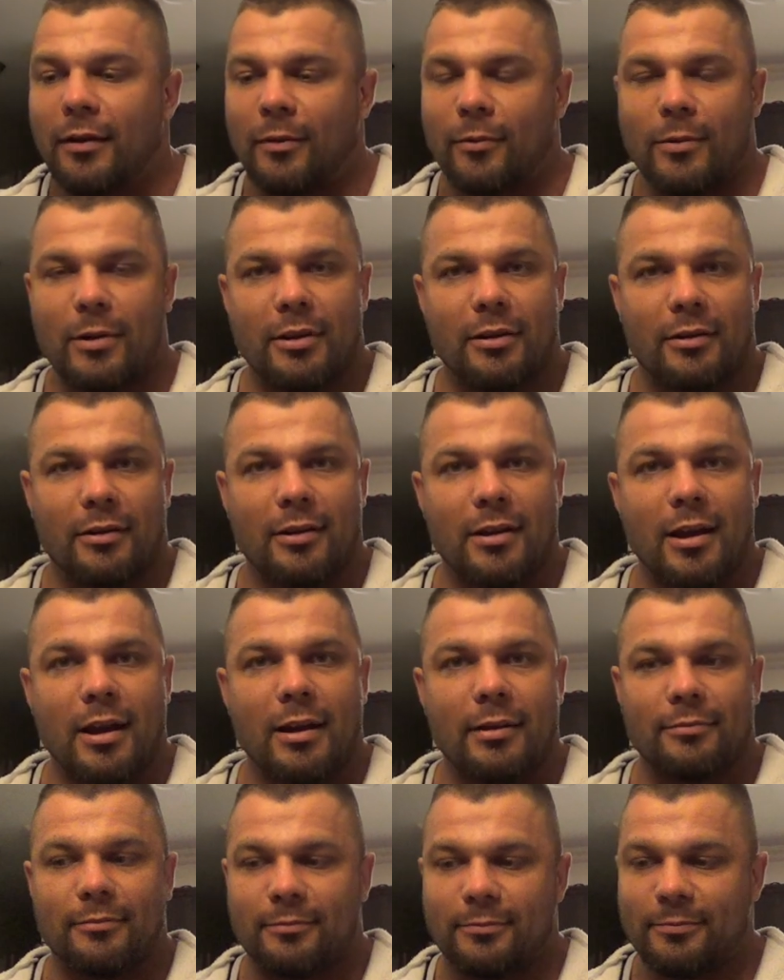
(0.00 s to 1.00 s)
Whether or
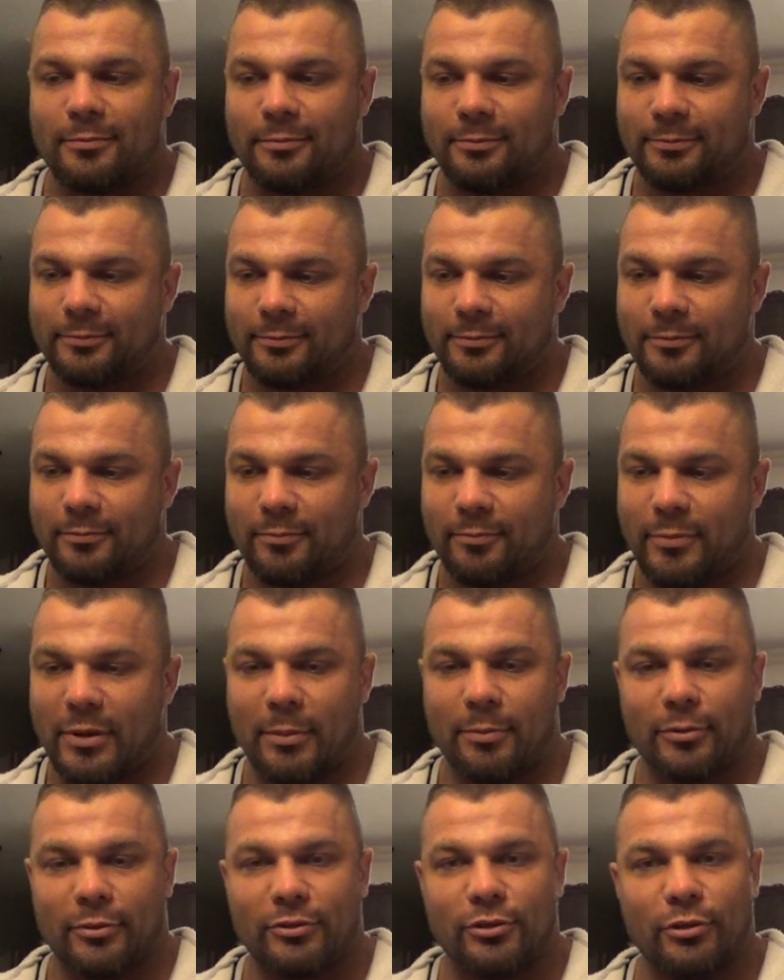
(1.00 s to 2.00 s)
not
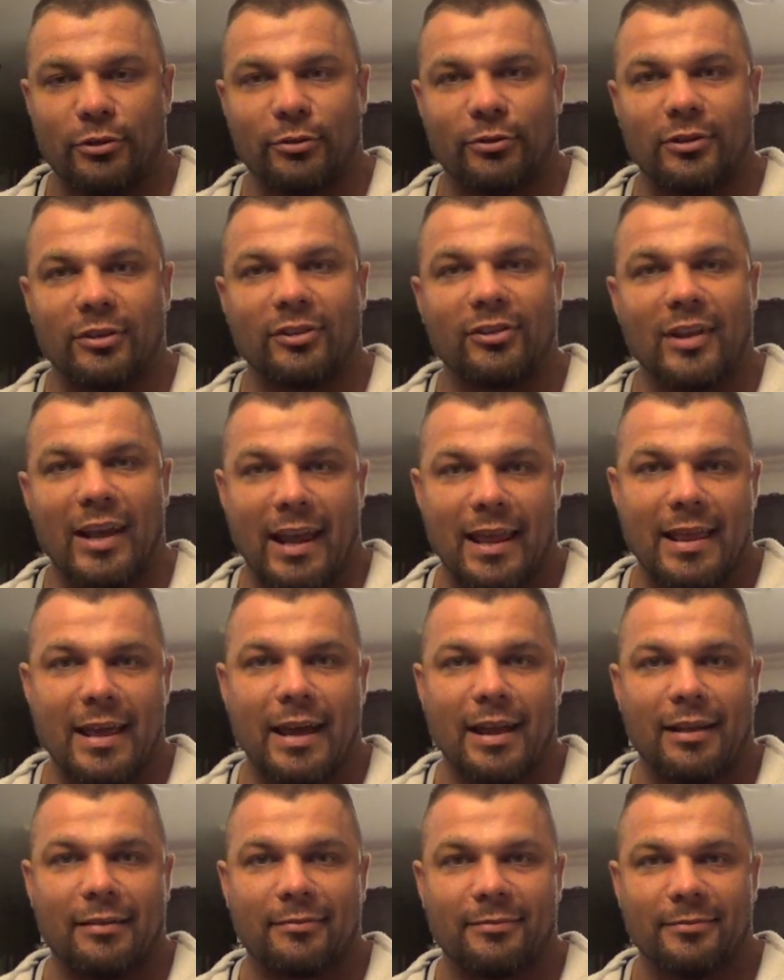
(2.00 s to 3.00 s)
people choose to say
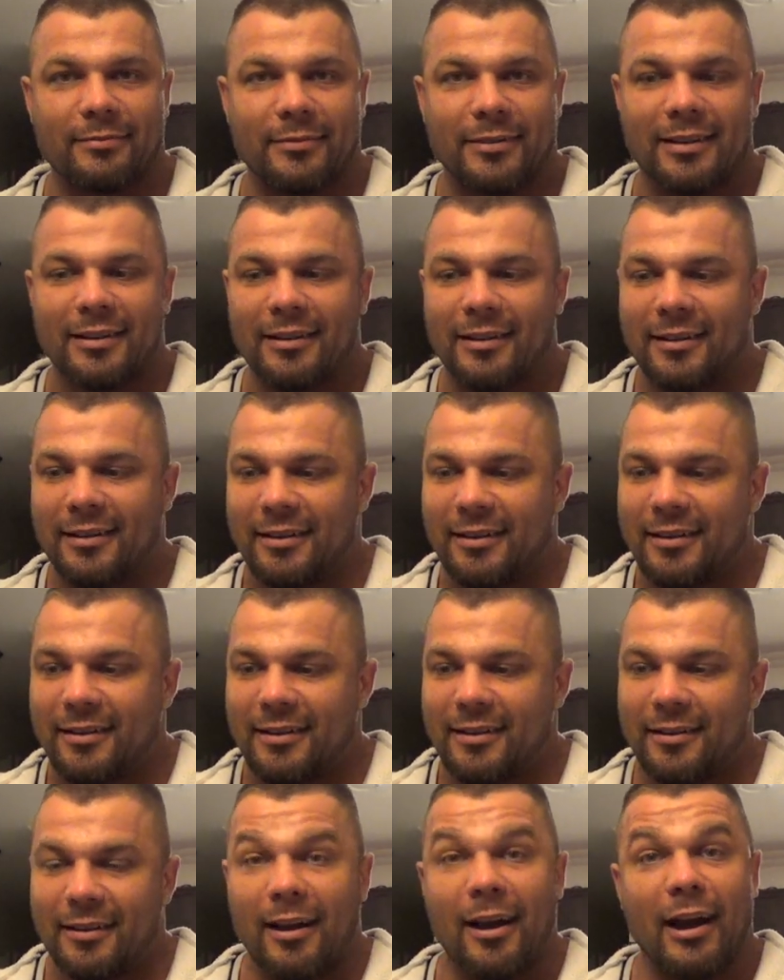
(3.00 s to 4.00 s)
that,
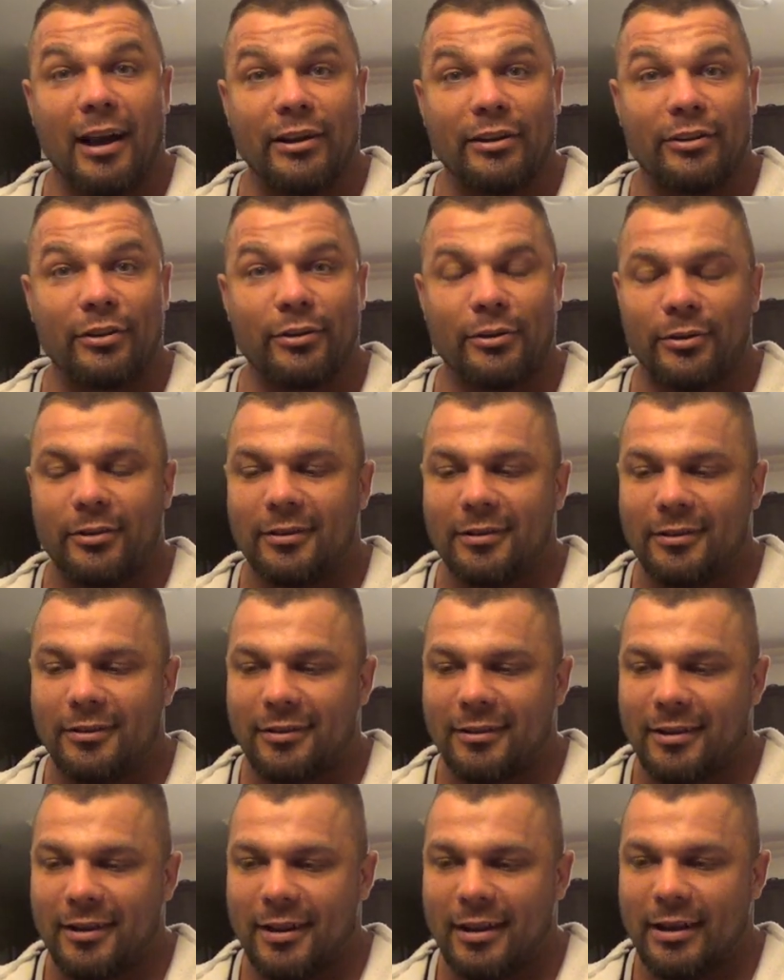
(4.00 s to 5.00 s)
I do.
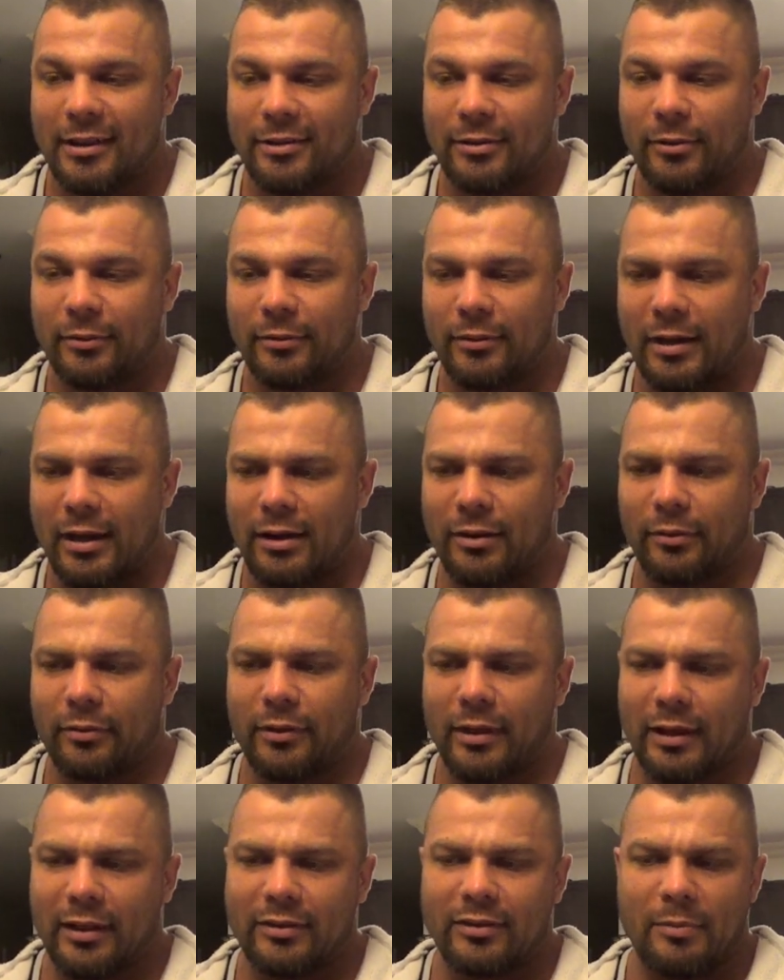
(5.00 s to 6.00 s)
I don't
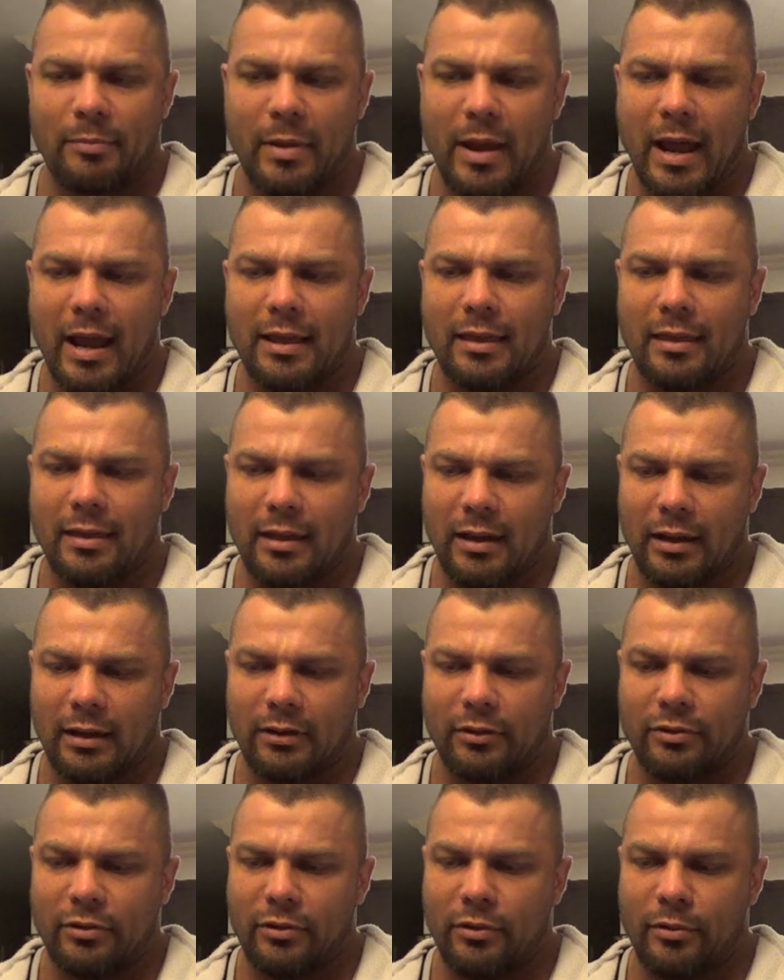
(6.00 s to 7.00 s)
think it's a bad
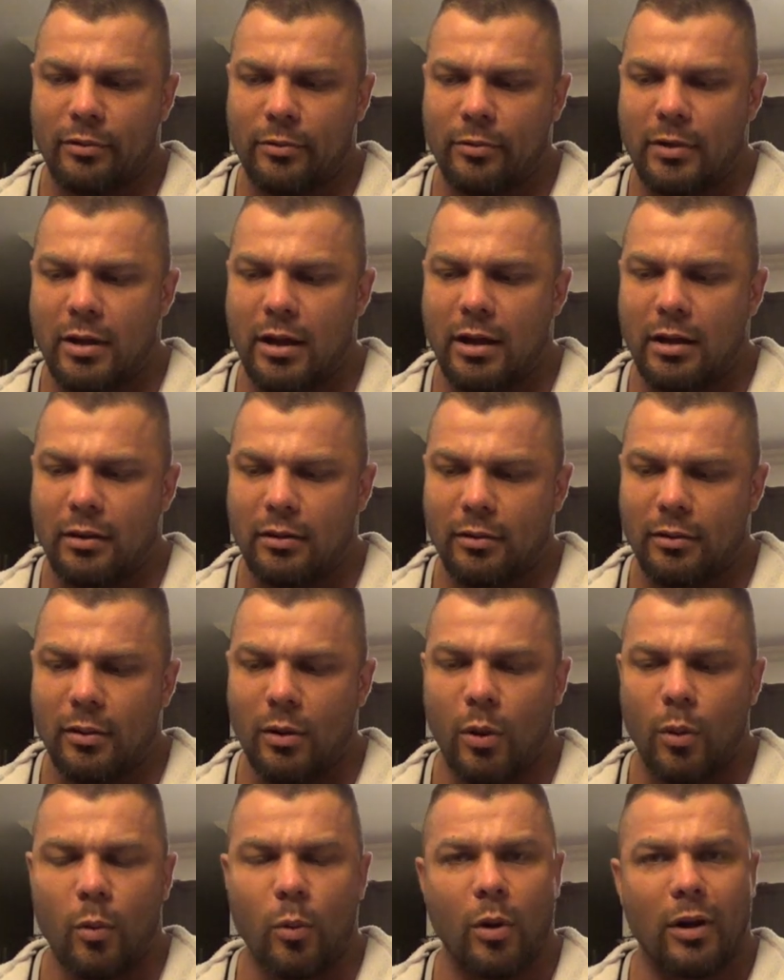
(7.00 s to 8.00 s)
thing to
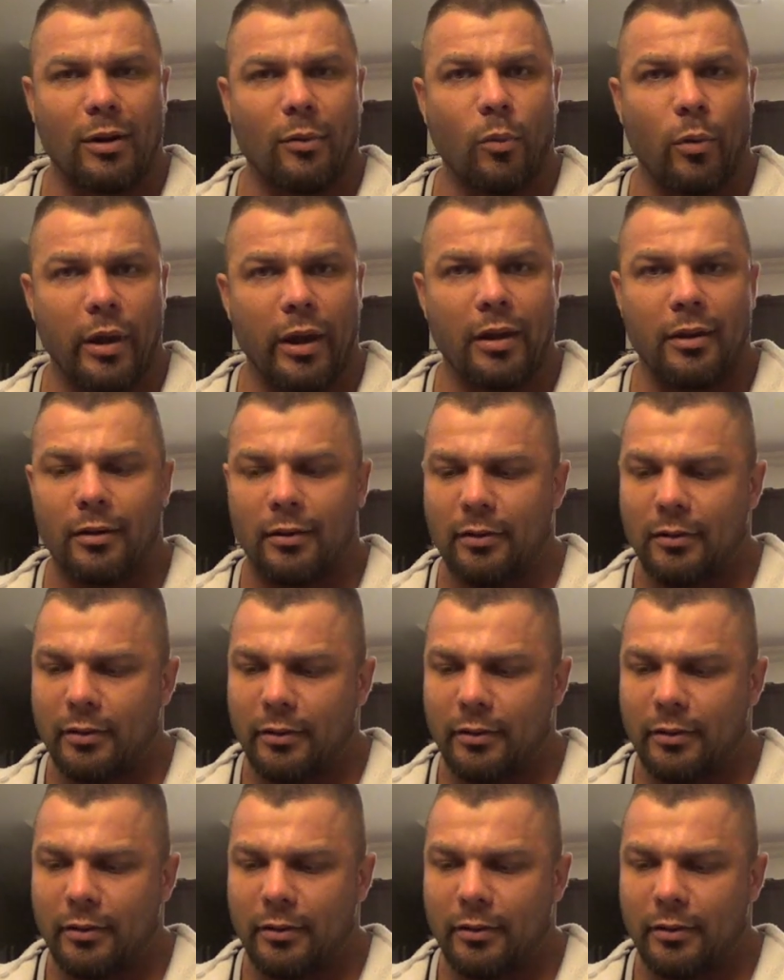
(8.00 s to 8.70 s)
want to win.